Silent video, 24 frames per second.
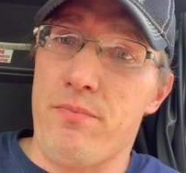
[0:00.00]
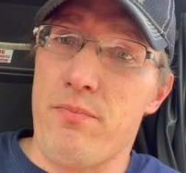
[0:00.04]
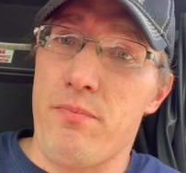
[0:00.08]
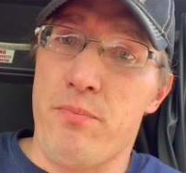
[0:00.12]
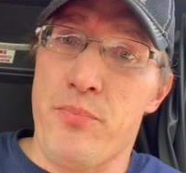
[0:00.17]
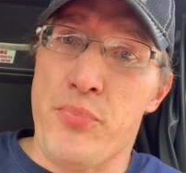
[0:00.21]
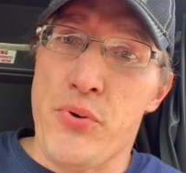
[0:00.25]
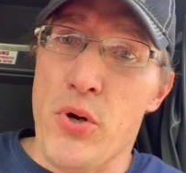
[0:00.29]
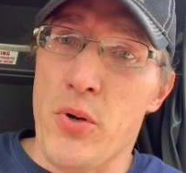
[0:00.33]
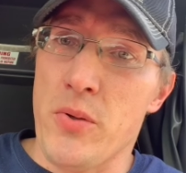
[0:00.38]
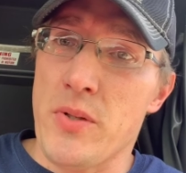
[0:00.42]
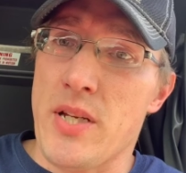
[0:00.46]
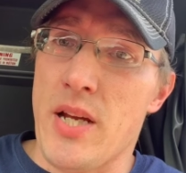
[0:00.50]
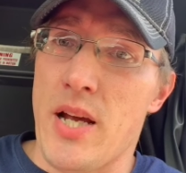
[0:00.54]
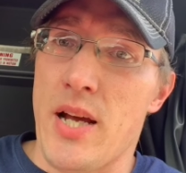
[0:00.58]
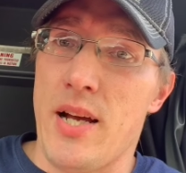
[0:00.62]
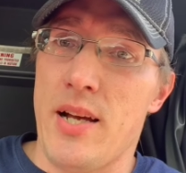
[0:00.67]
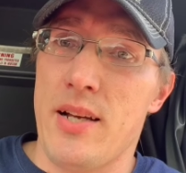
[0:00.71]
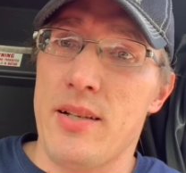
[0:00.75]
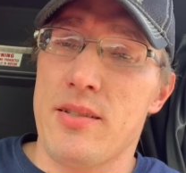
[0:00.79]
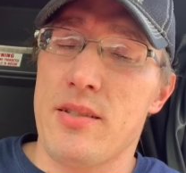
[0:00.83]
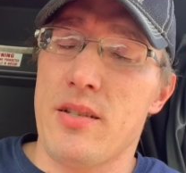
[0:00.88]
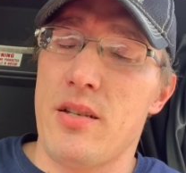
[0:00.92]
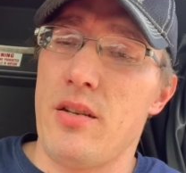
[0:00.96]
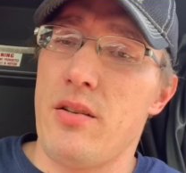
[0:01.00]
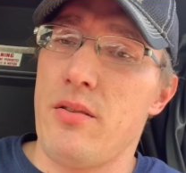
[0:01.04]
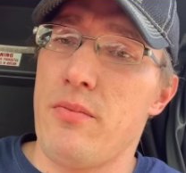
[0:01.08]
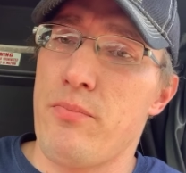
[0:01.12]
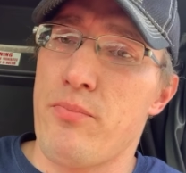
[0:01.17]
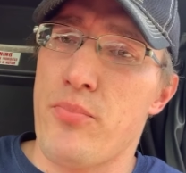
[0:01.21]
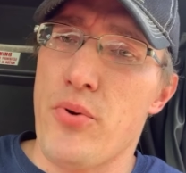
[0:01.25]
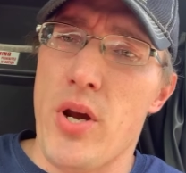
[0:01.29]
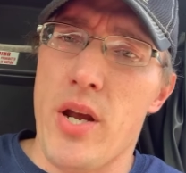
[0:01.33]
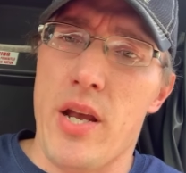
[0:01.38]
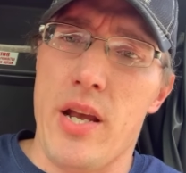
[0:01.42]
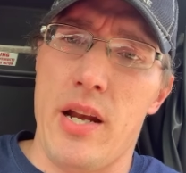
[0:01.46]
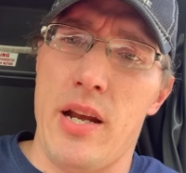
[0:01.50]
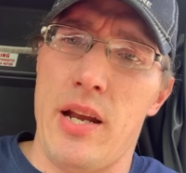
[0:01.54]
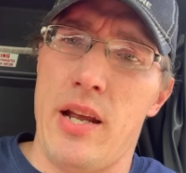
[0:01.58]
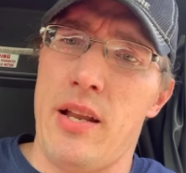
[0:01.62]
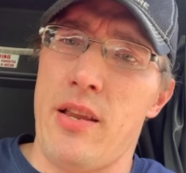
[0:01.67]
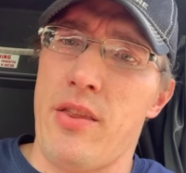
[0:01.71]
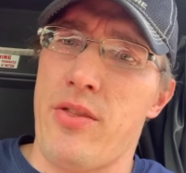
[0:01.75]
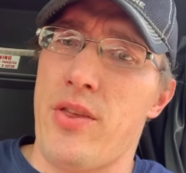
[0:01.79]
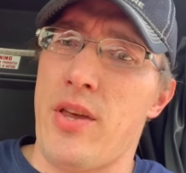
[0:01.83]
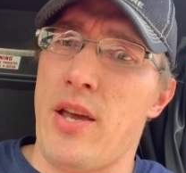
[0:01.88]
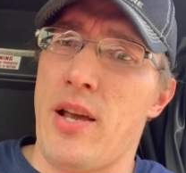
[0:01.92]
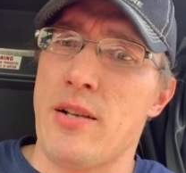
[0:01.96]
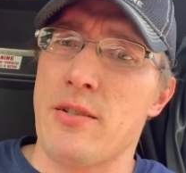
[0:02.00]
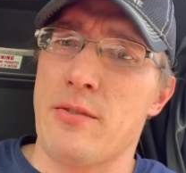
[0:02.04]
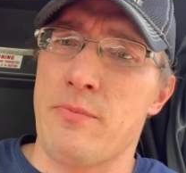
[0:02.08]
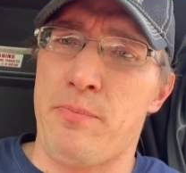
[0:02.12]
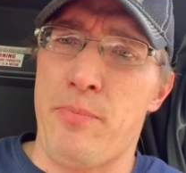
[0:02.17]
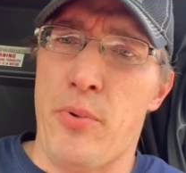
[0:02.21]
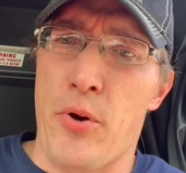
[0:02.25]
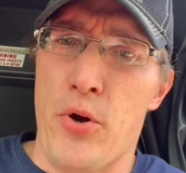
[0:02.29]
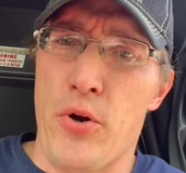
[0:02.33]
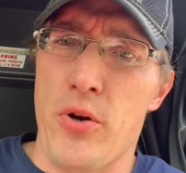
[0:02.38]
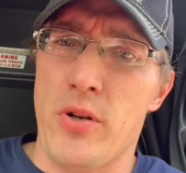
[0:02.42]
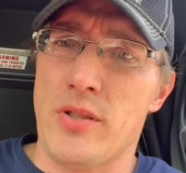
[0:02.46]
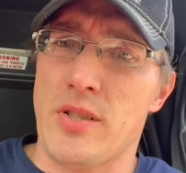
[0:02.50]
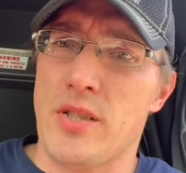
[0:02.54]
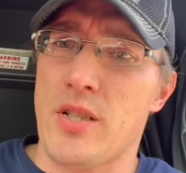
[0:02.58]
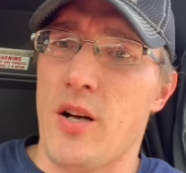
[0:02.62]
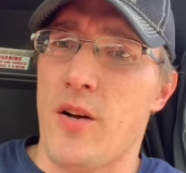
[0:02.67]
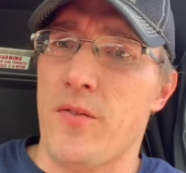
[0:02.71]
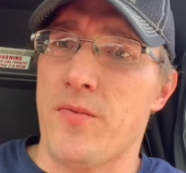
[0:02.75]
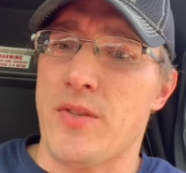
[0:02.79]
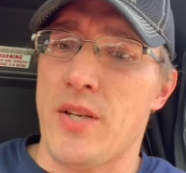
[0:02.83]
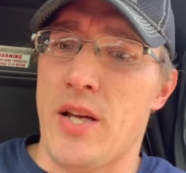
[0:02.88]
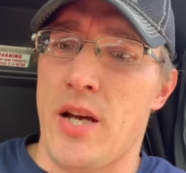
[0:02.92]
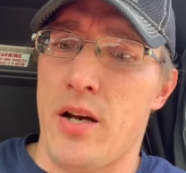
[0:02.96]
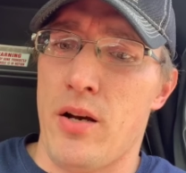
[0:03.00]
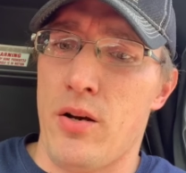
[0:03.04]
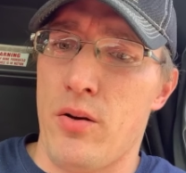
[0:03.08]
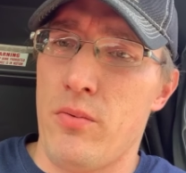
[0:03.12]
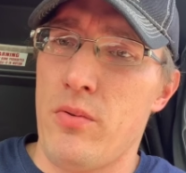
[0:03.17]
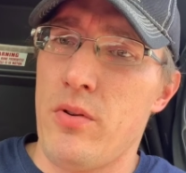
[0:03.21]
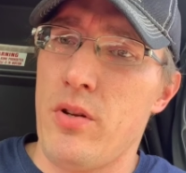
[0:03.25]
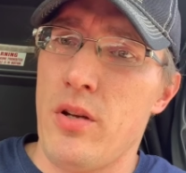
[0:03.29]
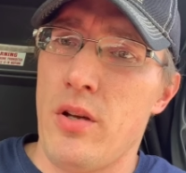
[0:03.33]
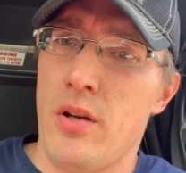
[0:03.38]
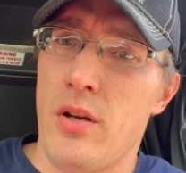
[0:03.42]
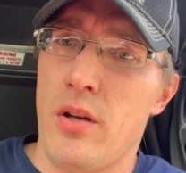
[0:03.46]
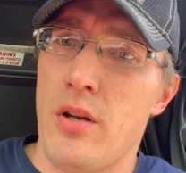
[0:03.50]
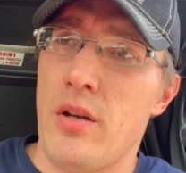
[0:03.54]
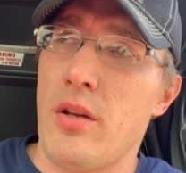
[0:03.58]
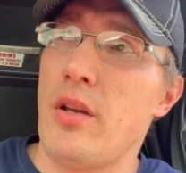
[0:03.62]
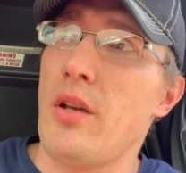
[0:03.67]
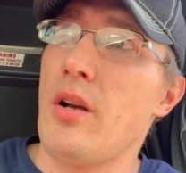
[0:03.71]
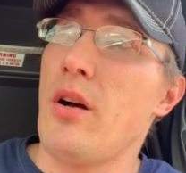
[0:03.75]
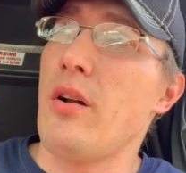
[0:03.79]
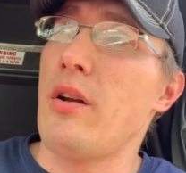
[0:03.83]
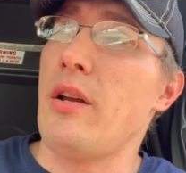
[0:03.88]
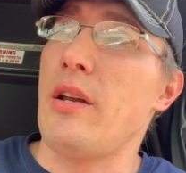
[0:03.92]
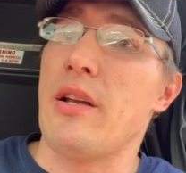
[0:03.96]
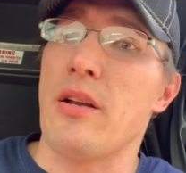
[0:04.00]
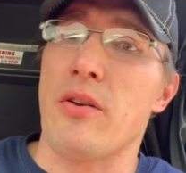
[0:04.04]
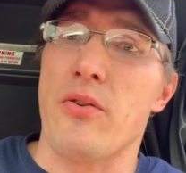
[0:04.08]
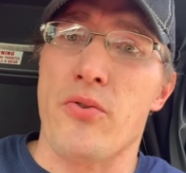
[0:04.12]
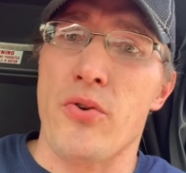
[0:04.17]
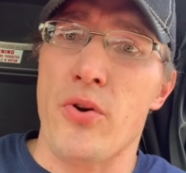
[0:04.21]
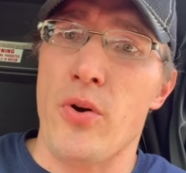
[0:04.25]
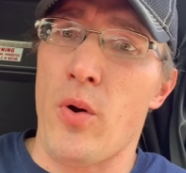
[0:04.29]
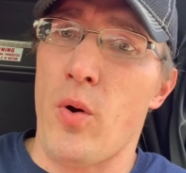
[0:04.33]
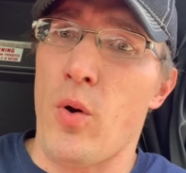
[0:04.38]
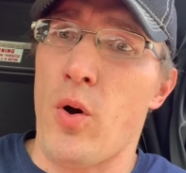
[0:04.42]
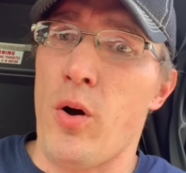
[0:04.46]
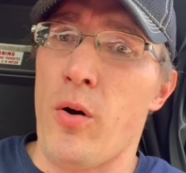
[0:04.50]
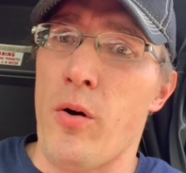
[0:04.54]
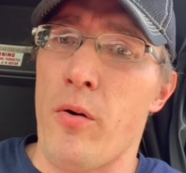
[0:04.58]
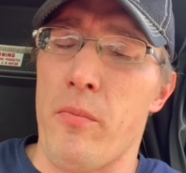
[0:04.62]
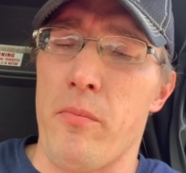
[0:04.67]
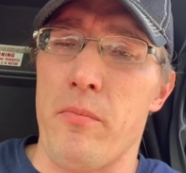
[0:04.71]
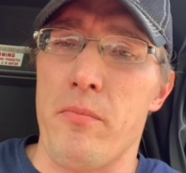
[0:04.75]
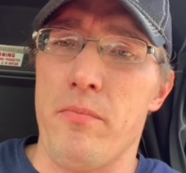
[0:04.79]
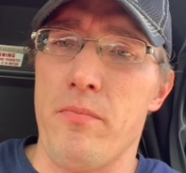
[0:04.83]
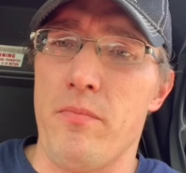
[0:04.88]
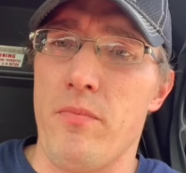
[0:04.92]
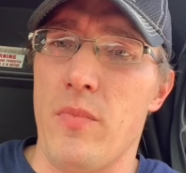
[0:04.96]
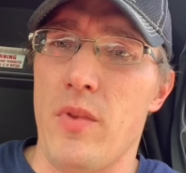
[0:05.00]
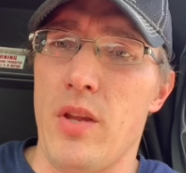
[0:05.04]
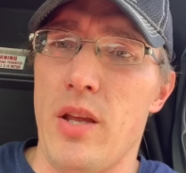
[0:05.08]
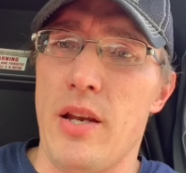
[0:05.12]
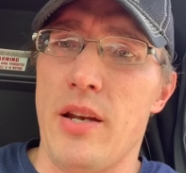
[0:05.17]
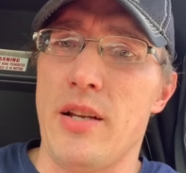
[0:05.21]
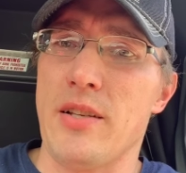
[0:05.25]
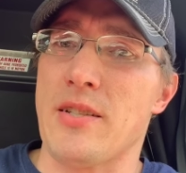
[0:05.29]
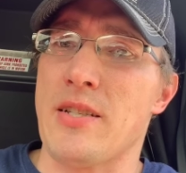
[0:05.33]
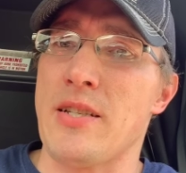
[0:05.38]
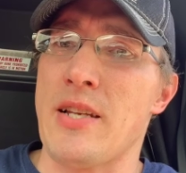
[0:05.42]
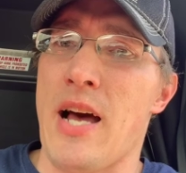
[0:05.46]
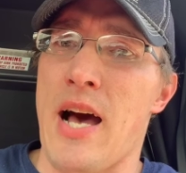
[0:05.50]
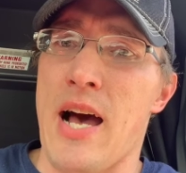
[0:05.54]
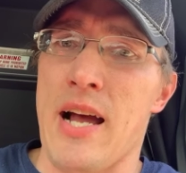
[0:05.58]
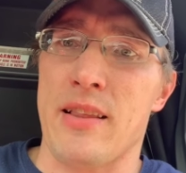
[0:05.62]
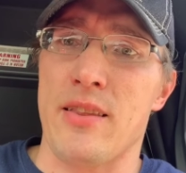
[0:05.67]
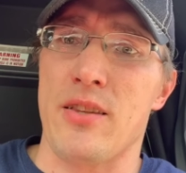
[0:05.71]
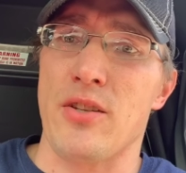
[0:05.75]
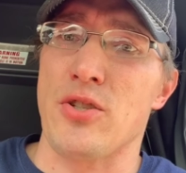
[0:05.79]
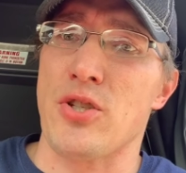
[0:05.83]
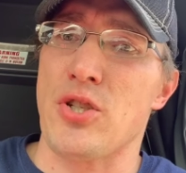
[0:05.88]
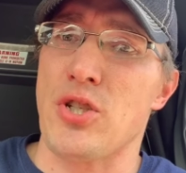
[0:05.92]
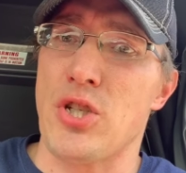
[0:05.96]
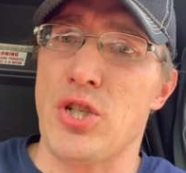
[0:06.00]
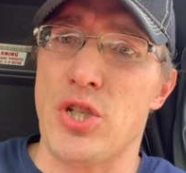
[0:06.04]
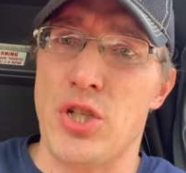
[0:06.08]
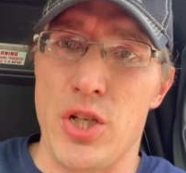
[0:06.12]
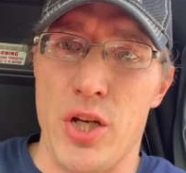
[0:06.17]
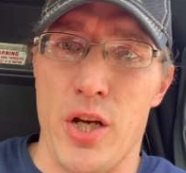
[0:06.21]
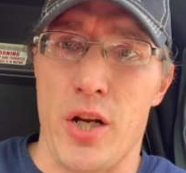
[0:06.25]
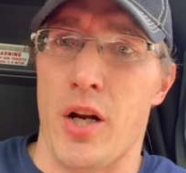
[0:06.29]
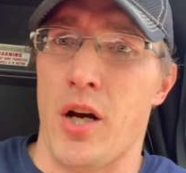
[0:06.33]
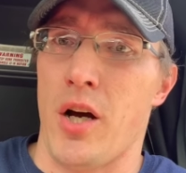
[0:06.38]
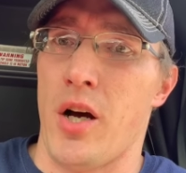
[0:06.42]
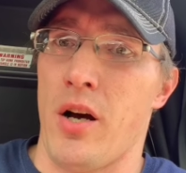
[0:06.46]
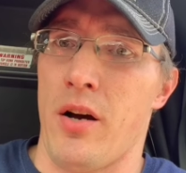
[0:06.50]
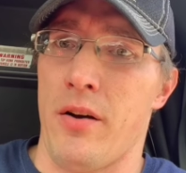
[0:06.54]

protest, breaking in things, burning stuff down, y'all need to grow up and just knock the shit off.